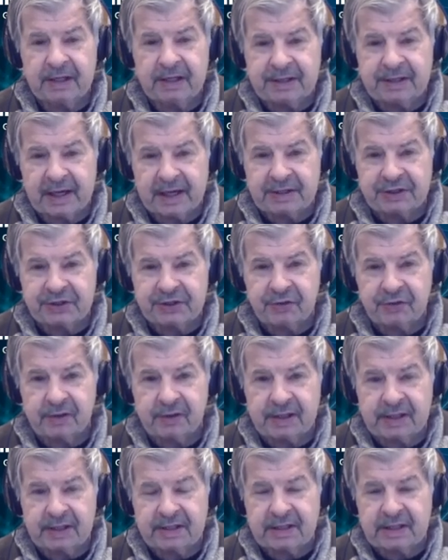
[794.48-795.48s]
textual
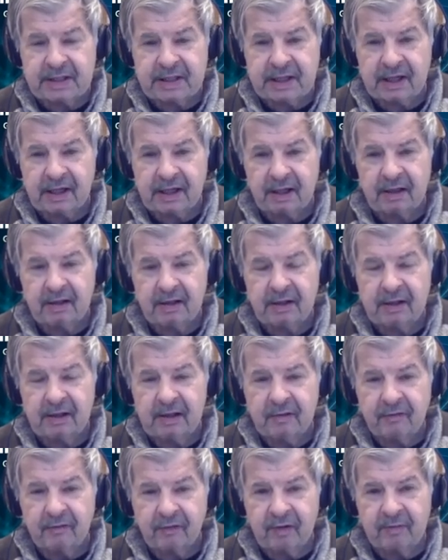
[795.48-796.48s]
ETL
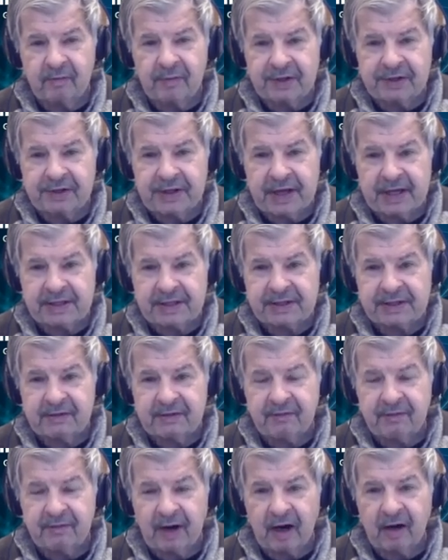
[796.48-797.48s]
from the text
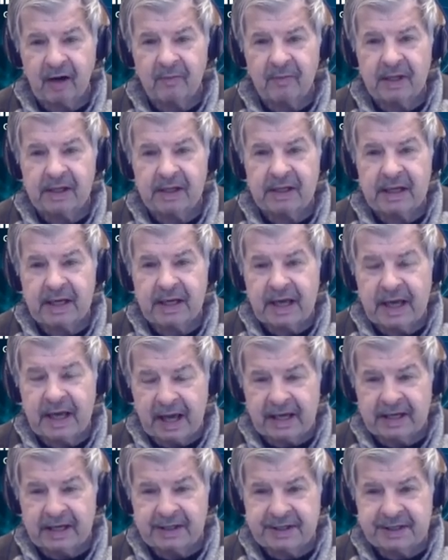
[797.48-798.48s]
environment,
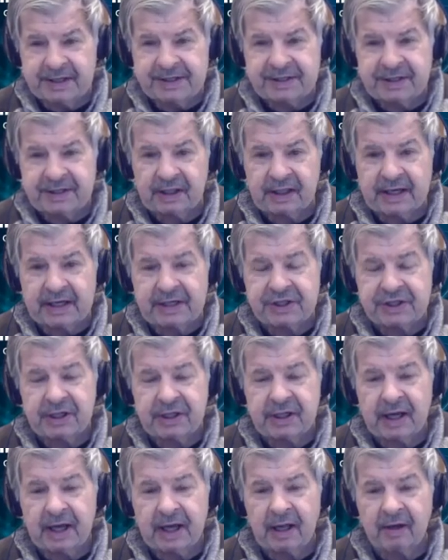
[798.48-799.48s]
and
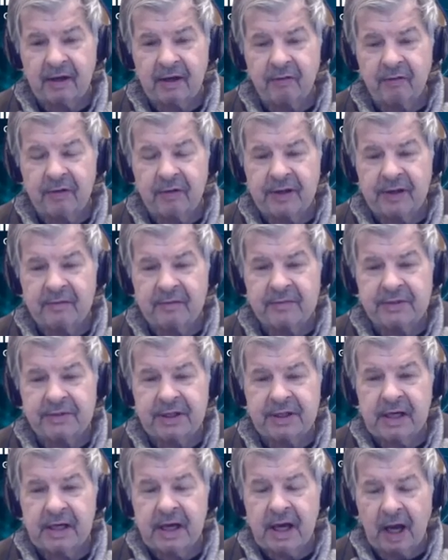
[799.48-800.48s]
distillation algorithms
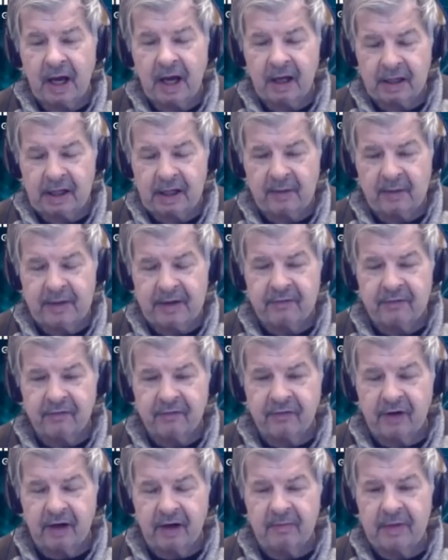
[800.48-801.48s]
coming
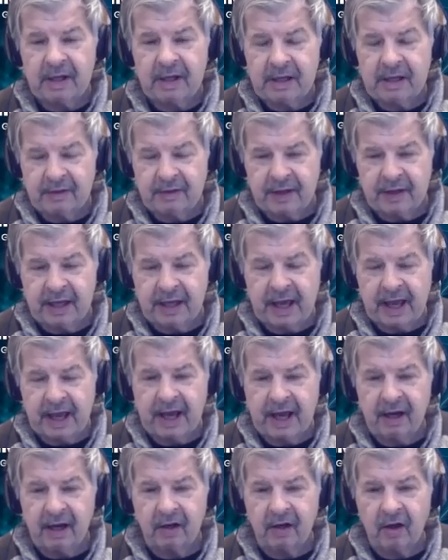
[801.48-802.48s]
from the
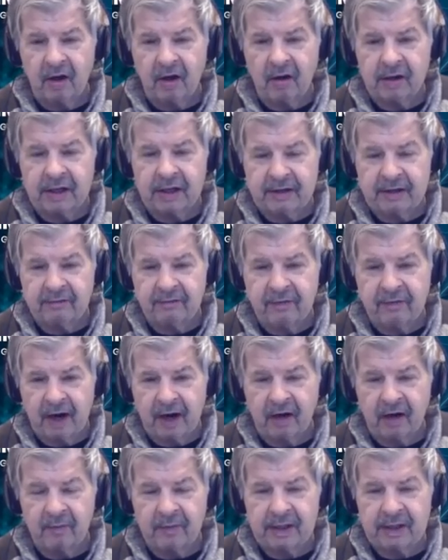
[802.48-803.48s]
analog
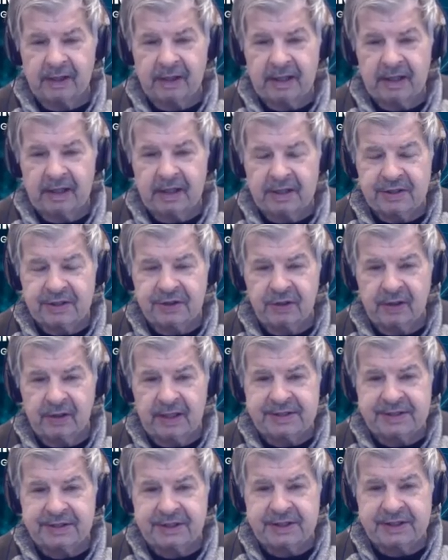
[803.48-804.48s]
environment. So
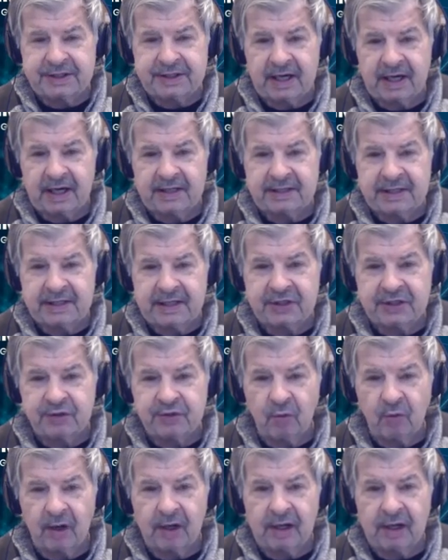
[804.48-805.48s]
let's discuss each
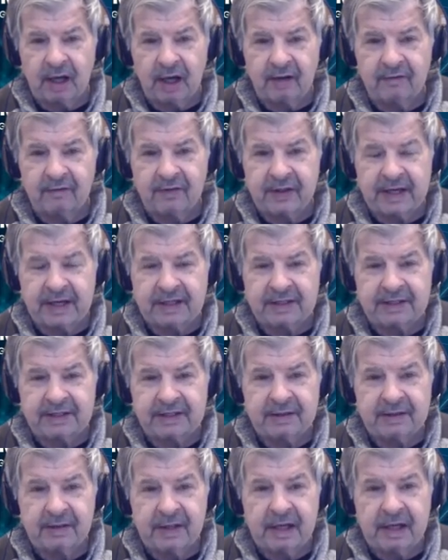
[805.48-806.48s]
one of these.
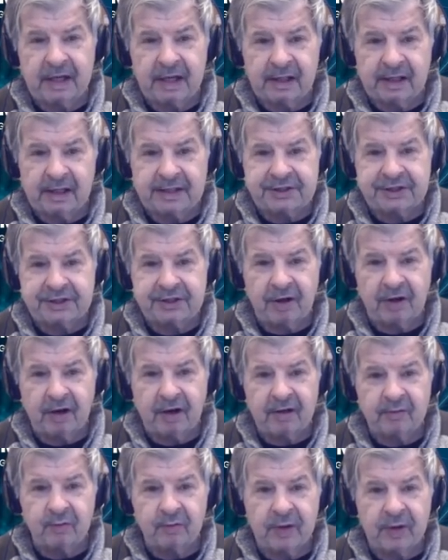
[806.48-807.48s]
Let's
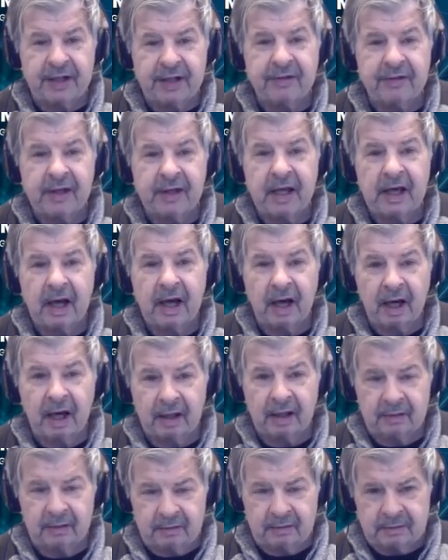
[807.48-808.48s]
start with
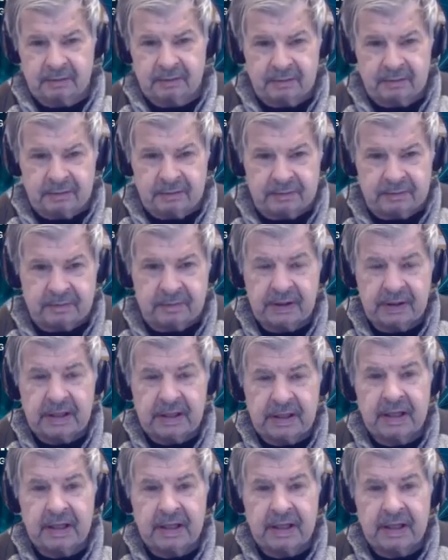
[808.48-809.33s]
the